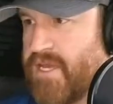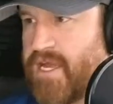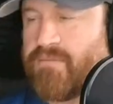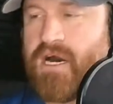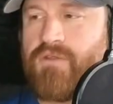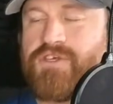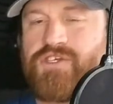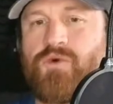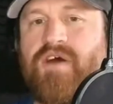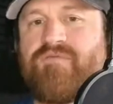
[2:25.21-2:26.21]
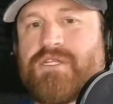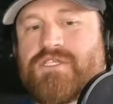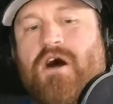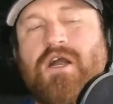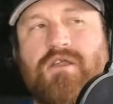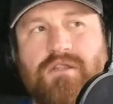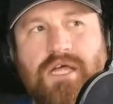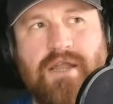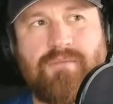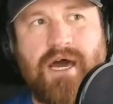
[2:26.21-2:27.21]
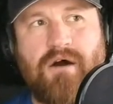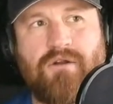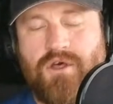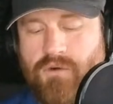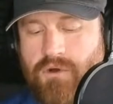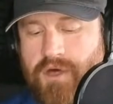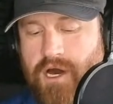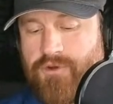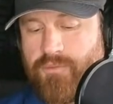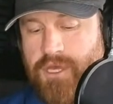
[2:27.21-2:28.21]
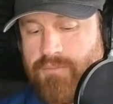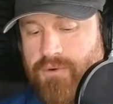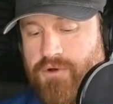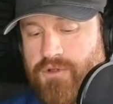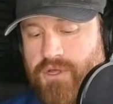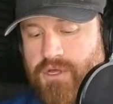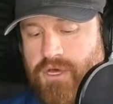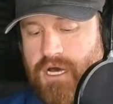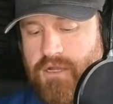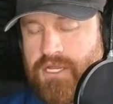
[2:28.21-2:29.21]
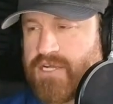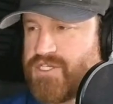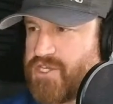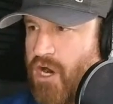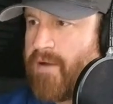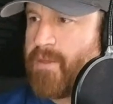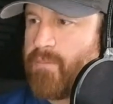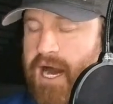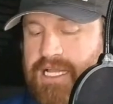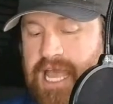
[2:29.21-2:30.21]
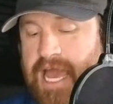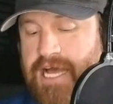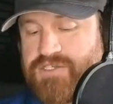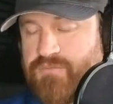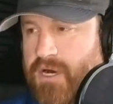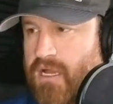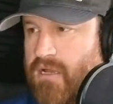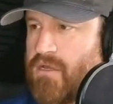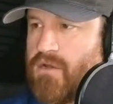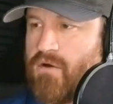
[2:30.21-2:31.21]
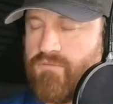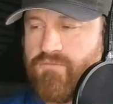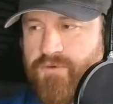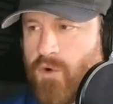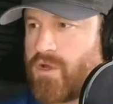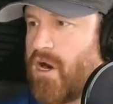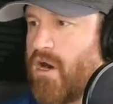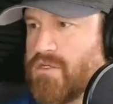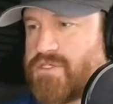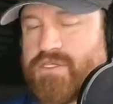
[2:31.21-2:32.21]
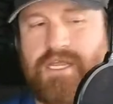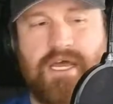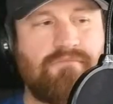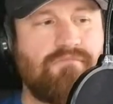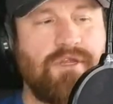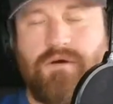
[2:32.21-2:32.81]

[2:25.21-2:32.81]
been thinking about. This is what I've been talking a lot about with other people, not just on the podcast, but you know, phone calls that I